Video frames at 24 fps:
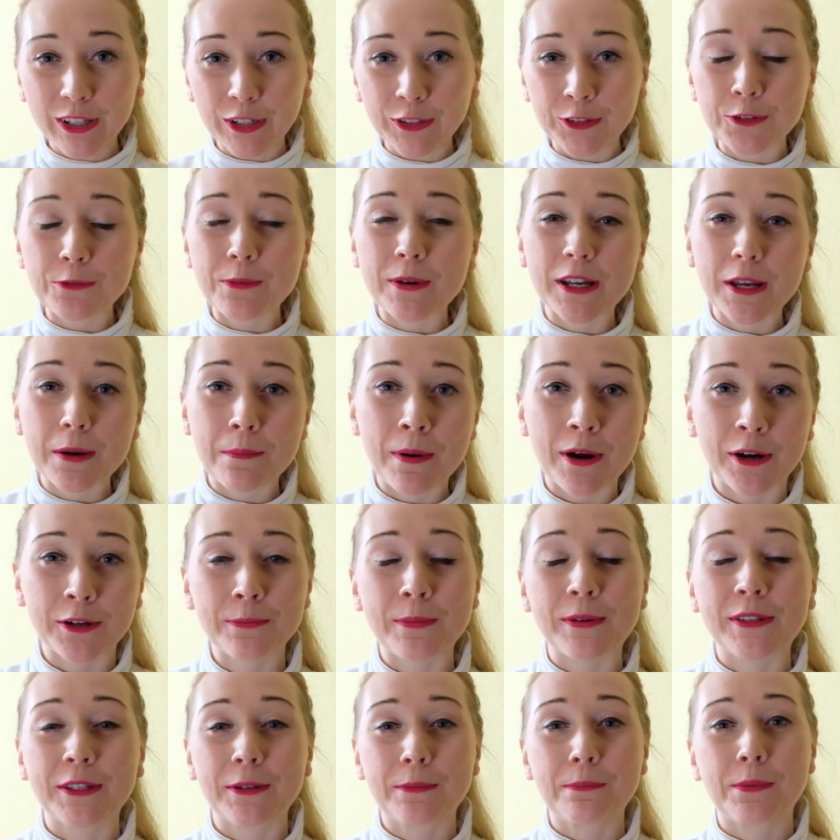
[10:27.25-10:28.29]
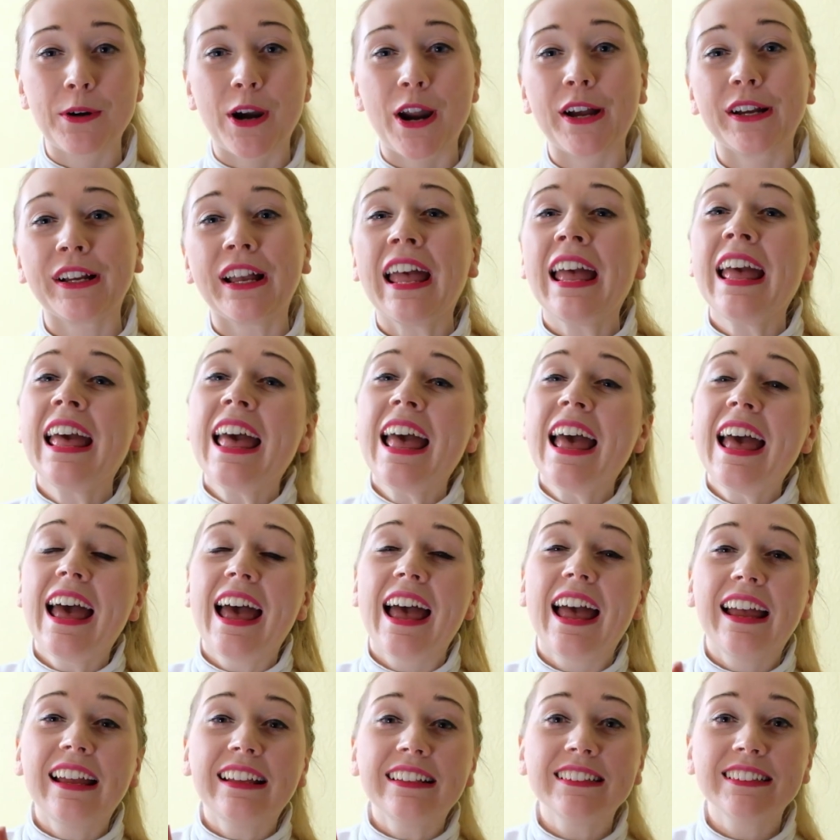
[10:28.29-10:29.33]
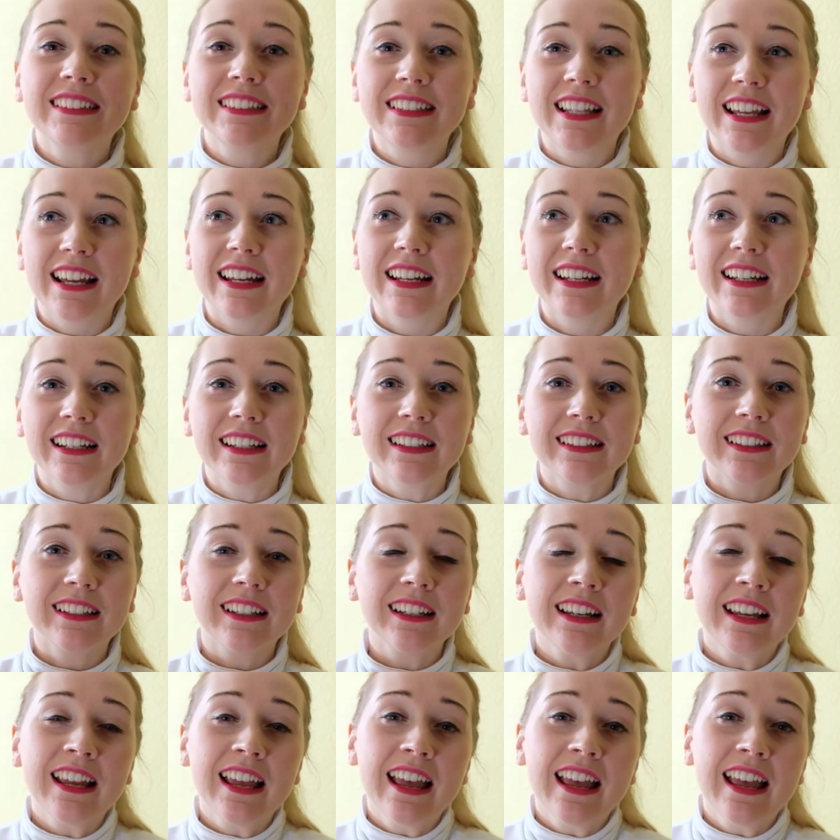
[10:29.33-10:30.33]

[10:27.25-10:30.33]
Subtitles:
to my apartment in Prague, and then